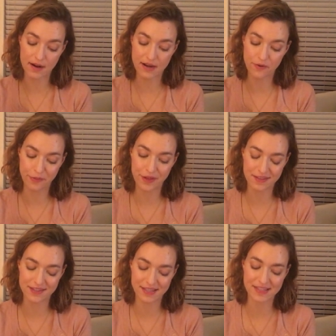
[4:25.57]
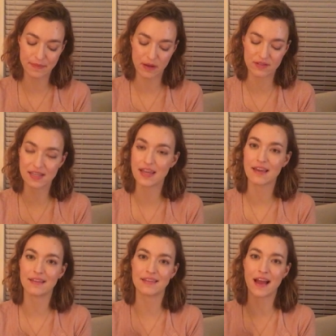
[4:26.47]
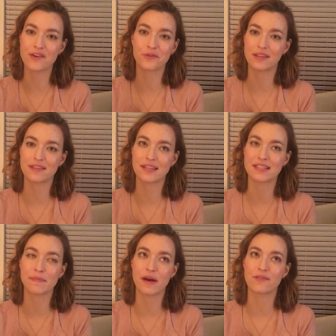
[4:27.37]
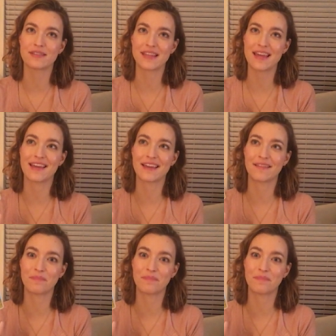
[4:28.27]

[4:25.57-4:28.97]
I don't think this is about saying, I don't think this is about saying,